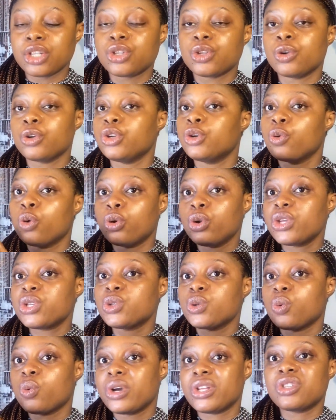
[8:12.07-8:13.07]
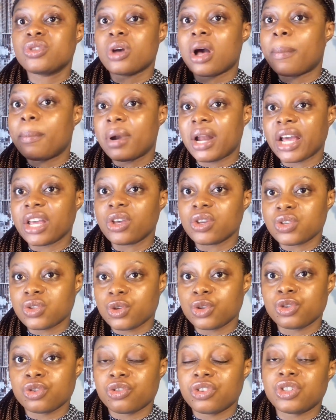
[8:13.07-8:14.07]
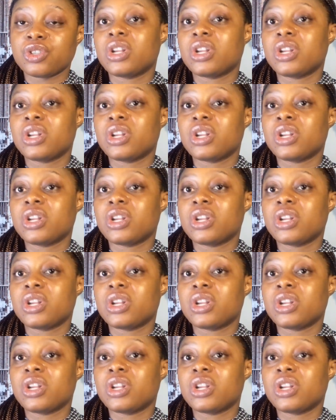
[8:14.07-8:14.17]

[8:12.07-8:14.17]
So you always know when to apply your sunscreen.